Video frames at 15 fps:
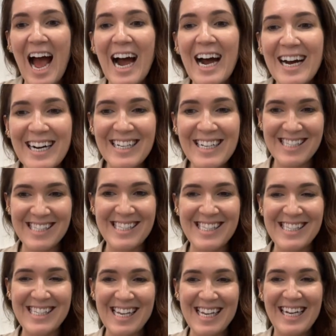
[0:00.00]

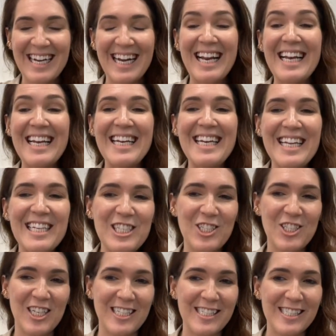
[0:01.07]
us
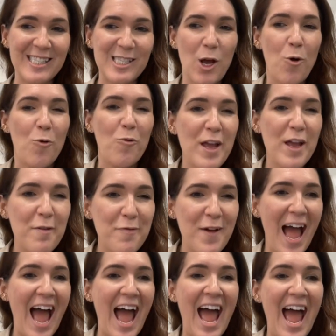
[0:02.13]
clinicians with
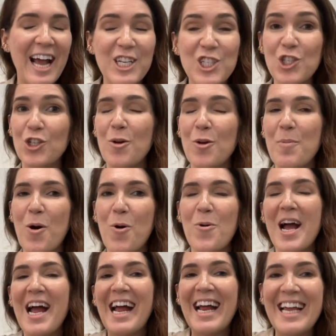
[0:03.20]

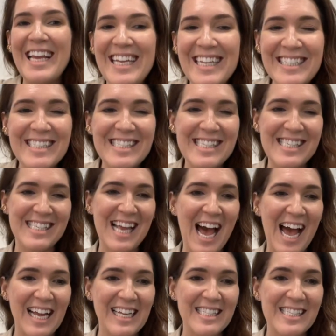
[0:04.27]
actionable
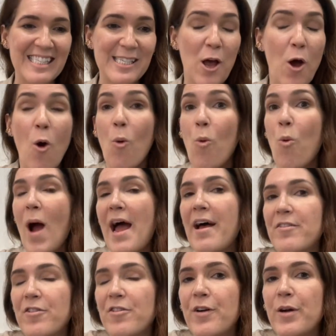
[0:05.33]
insights,
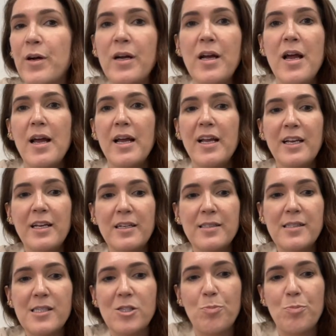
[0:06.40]
whether
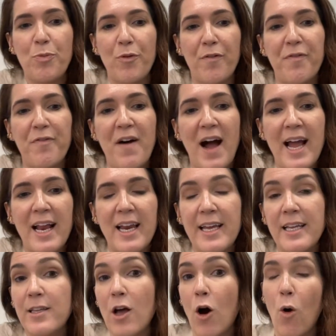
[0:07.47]
it's
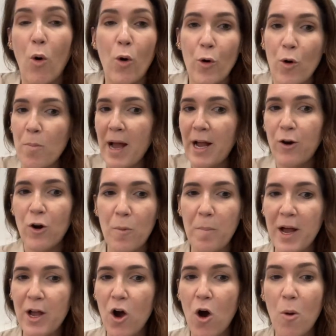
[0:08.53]
profiling the oral
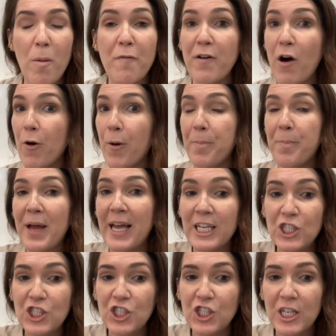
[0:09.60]
microbiome of our
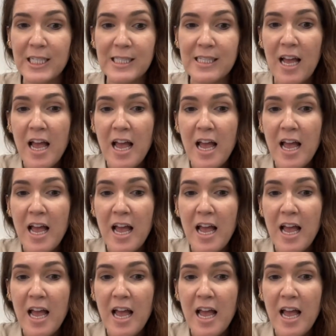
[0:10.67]
patient,